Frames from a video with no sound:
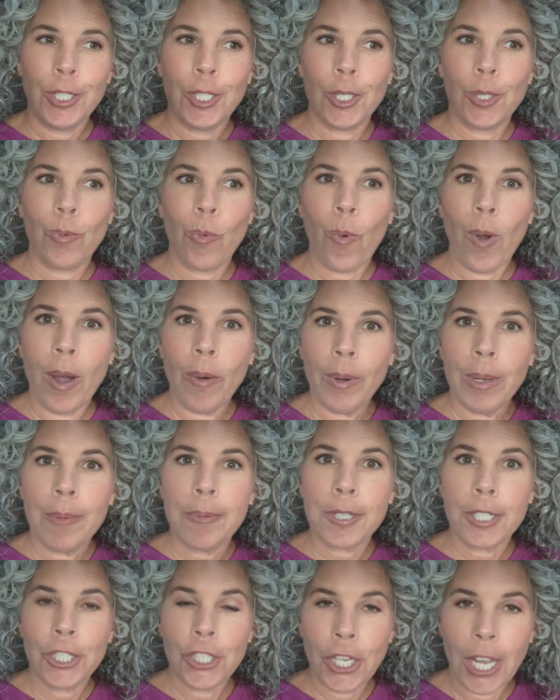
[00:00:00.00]
is what we
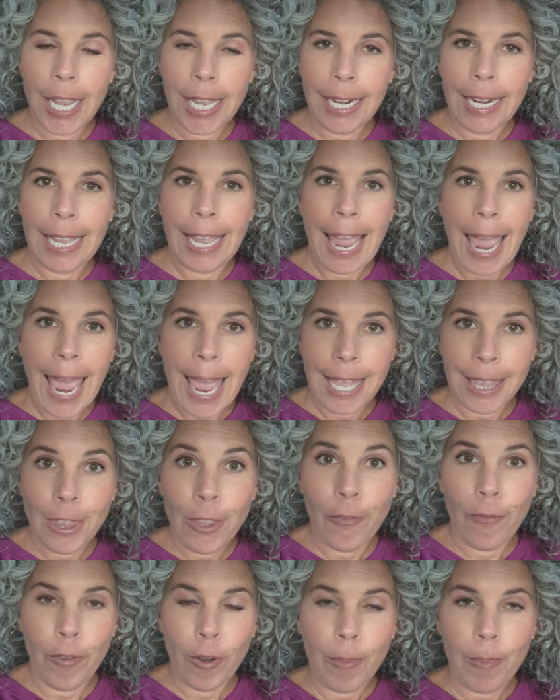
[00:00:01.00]
were chanting at the
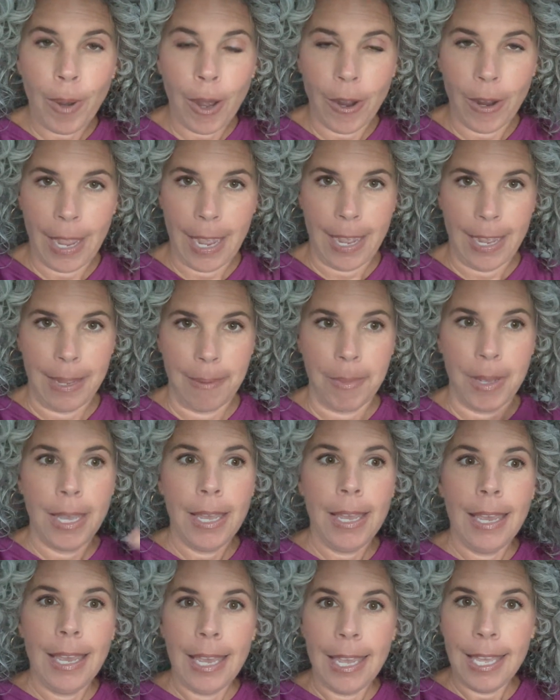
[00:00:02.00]
football game
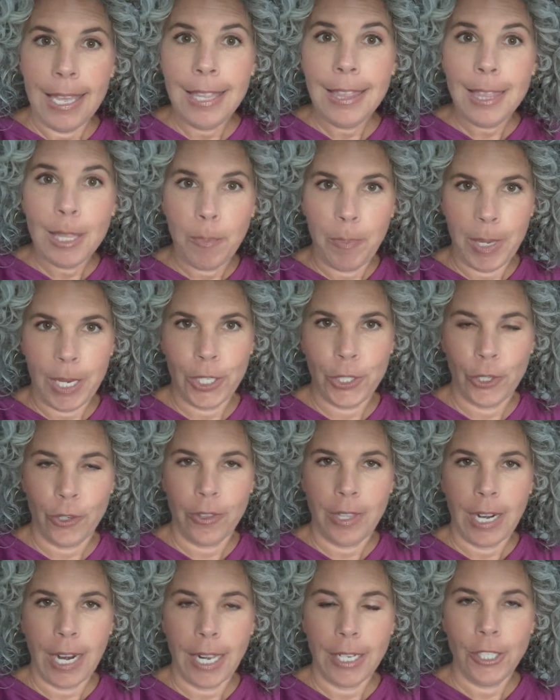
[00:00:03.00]
in the picture
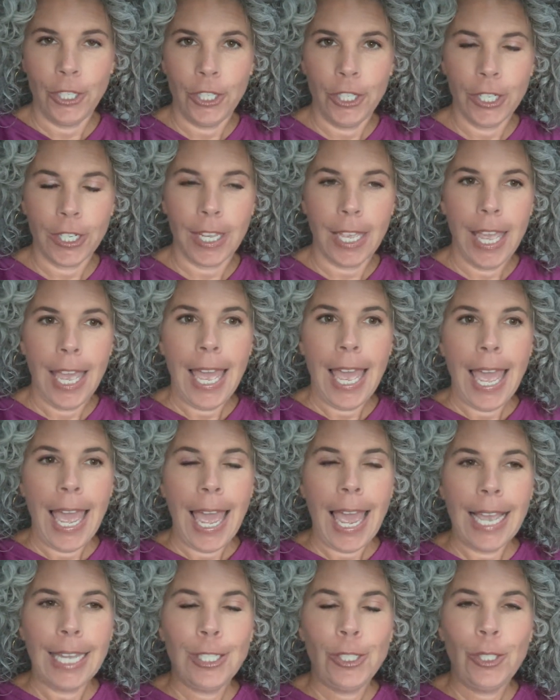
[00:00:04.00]
that I took.
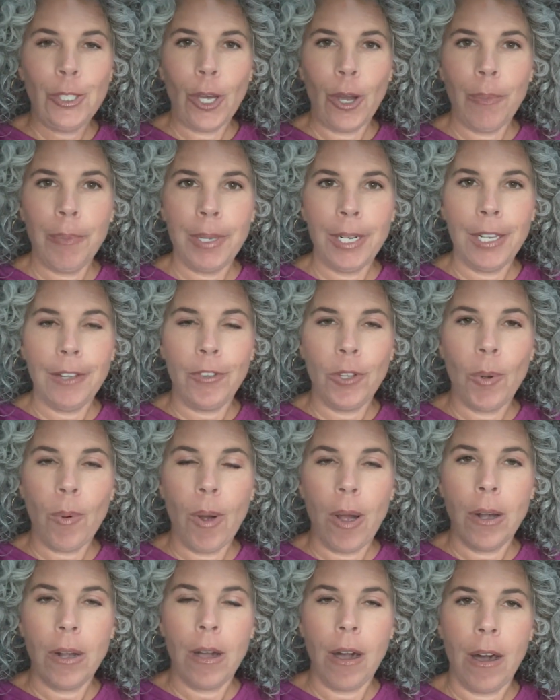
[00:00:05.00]
And so many of you
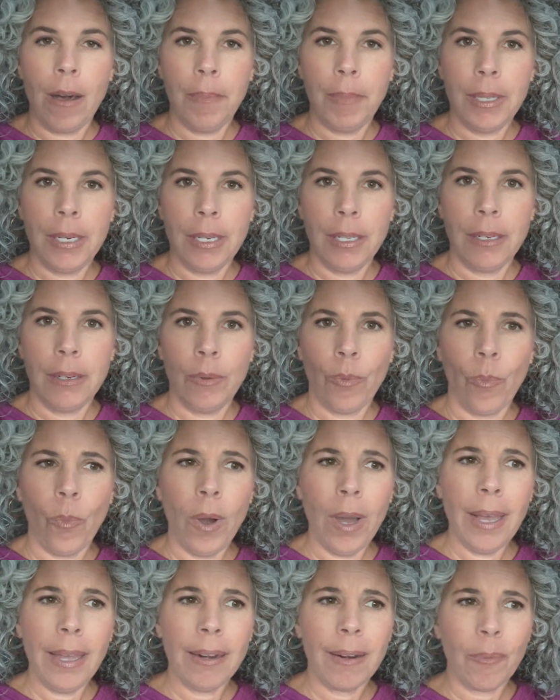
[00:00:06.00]
all commented,
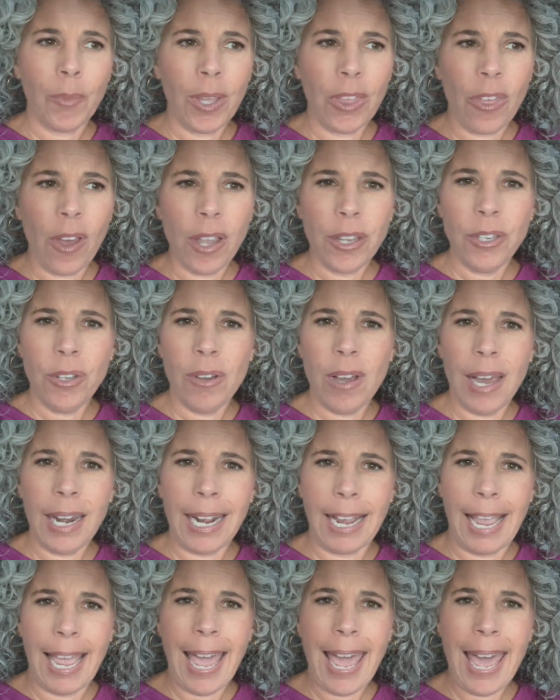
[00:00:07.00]
what? We thought you got a
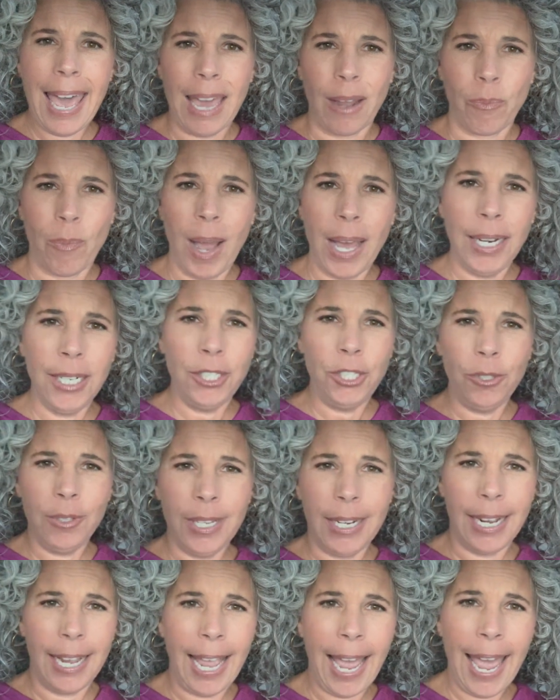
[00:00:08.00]
cat. Why did you
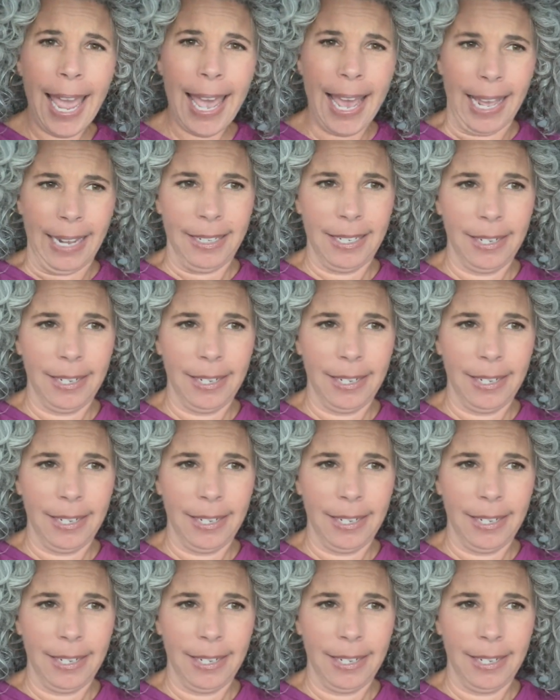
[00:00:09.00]
get a cat?